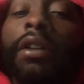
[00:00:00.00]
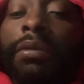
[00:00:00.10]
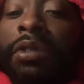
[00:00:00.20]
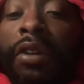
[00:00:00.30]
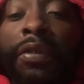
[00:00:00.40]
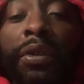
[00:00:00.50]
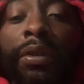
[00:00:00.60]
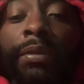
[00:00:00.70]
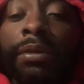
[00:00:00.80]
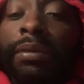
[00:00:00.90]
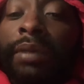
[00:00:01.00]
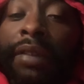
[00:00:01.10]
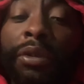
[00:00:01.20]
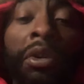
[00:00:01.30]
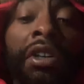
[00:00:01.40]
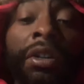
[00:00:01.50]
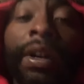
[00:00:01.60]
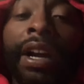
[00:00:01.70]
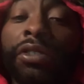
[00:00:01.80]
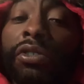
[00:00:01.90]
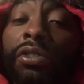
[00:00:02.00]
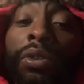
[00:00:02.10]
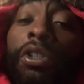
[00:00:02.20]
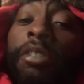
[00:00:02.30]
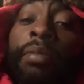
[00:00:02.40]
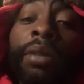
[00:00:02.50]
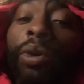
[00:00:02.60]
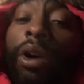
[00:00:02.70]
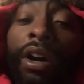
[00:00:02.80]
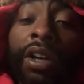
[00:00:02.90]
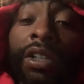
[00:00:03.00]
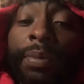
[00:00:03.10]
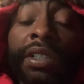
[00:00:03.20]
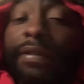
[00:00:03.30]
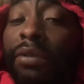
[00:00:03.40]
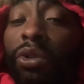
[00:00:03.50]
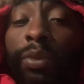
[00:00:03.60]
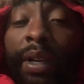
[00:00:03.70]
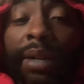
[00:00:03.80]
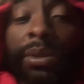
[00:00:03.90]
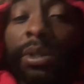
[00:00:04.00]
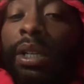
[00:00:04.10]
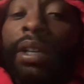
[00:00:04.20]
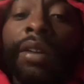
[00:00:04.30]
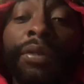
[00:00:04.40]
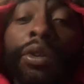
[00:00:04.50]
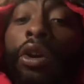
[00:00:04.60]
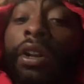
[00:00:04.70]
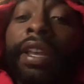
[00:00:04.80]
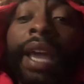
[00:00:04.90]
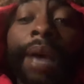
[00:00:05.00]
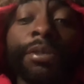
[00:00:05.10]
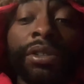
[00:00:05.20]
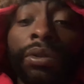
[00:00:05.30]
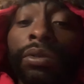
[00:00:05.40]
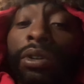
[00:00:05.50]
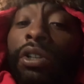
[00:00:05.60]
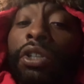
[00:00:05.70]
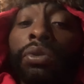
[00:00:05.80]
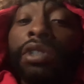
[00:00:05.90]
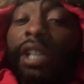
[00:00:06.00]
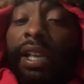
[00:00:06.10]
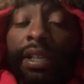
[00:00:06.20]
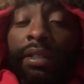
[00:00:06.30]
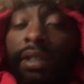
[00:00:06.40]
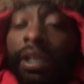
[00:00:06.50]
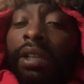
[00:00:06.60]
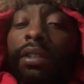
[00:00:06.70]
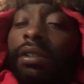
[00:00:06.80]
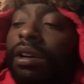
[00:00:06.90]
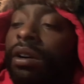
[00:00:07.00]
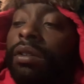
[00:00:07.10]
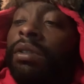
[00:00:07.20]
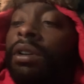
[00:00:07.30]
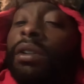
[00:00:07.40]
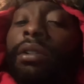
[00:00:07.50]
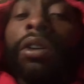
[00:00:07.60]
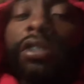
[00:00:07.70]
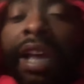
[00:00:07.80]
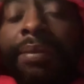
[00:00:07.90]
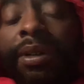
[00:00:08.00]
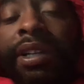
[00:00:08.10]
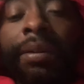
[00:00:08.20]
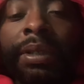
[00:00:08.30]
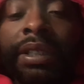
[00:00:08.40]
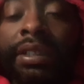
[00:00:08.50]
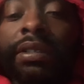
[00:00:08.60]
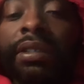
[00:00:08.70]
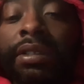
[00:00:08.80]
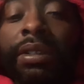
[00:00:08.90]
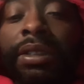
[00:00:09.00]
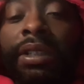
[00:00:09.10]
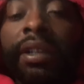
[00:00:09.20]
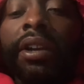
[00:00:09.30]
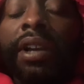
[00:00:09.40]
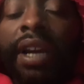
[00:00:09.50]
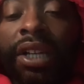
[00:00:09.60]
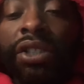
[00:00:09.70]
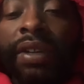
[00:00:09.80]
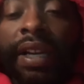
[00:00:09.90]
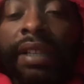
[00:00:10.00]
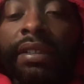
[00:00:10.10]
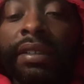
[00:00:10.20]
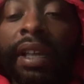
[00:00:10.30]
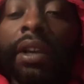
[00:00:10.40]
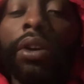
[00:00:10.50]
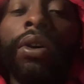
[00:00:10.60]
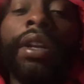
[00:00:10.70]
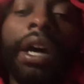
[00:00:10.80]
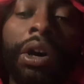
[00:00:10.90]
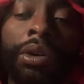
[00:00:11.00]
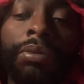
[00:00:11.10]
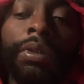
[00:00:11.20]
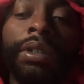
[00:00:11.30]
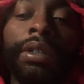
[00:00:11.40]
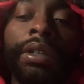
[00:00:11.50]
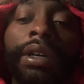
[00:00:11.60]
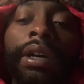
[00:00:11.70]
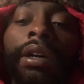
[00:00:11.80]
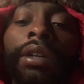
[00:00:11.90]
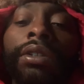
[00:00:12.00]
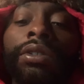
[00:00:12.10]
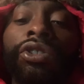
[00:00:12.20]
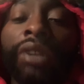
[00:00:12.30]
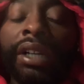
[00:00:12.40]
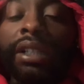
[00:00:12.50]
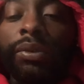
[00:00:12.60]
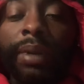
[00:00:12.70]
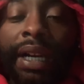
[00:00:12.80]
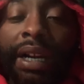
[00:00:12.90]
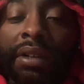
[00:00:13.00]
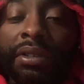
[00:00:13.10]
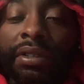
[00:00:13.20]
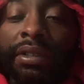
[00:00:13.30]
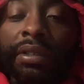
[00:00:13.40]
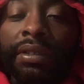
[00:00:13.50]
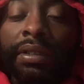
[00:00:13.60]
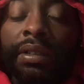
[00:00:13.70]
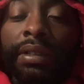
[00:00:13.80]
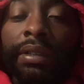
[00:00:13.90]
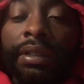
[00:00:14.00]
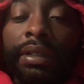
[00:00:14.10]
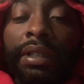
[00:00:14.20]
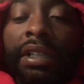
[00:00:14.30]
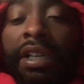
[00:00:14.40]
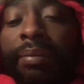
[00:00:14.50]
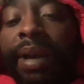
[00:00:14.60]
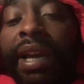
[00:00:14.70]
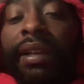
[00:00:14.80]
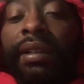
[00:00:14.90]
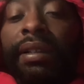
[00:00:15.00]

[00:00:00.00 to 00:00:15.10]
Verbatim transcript: sure if you um, if you work in warehouse you know who these people are especially foods warehouse if you heard of capstone or u-chain you know those type of companies their contracts that go and help struggling warehouses get back